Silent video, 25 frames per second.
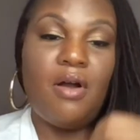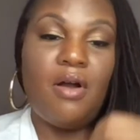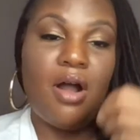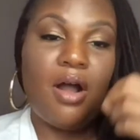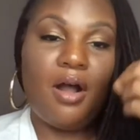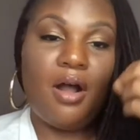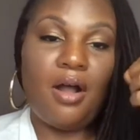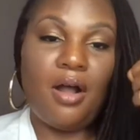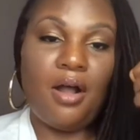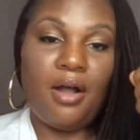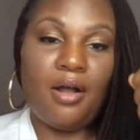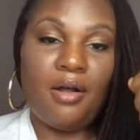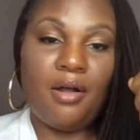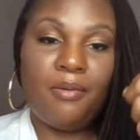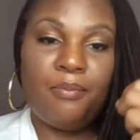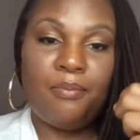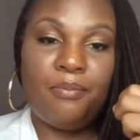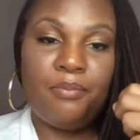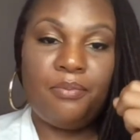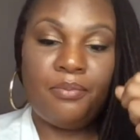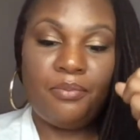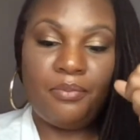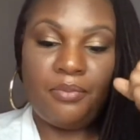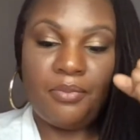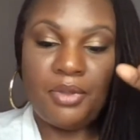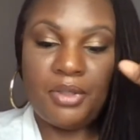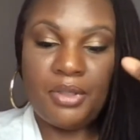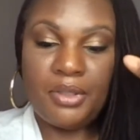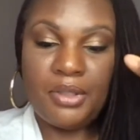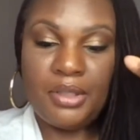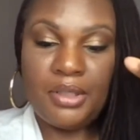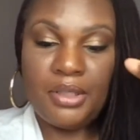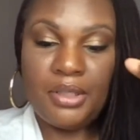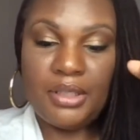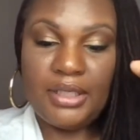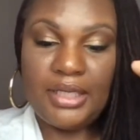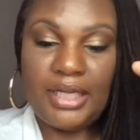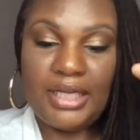
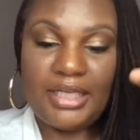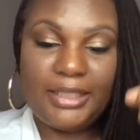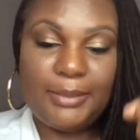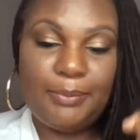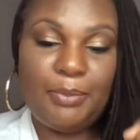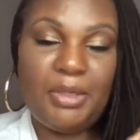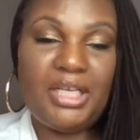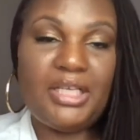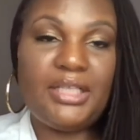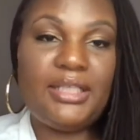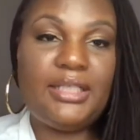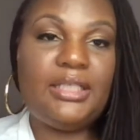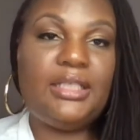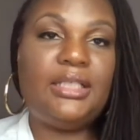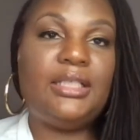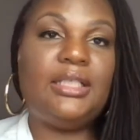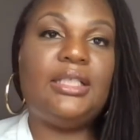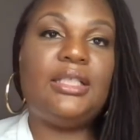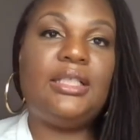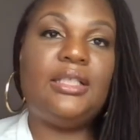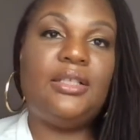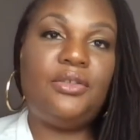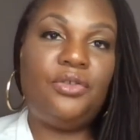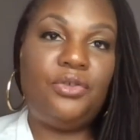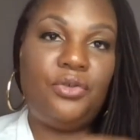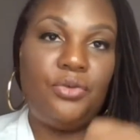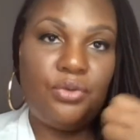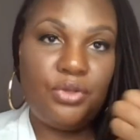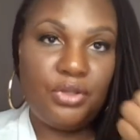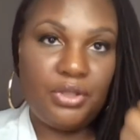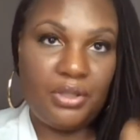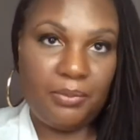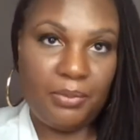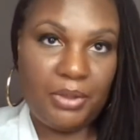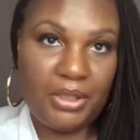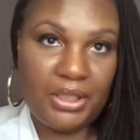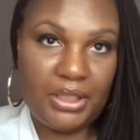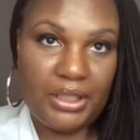Less spaces
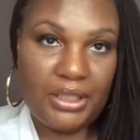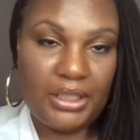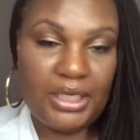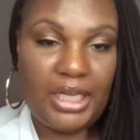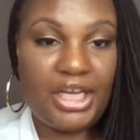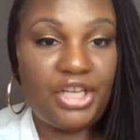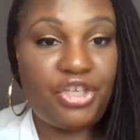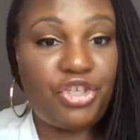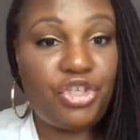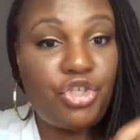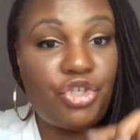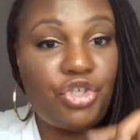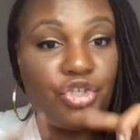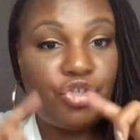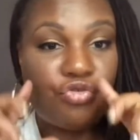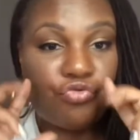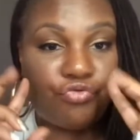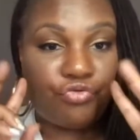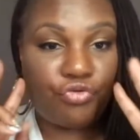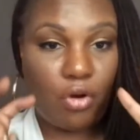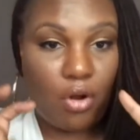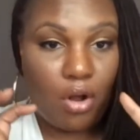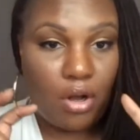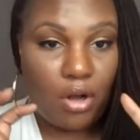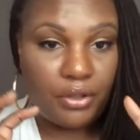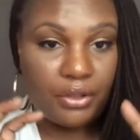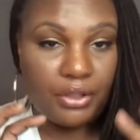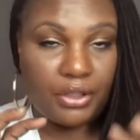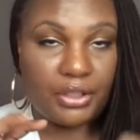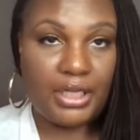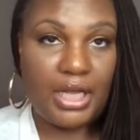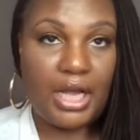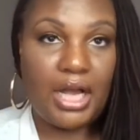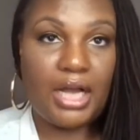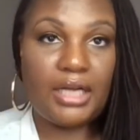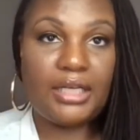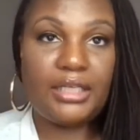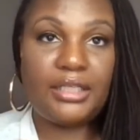usually mean a stronger
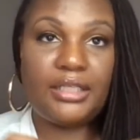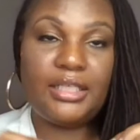lock.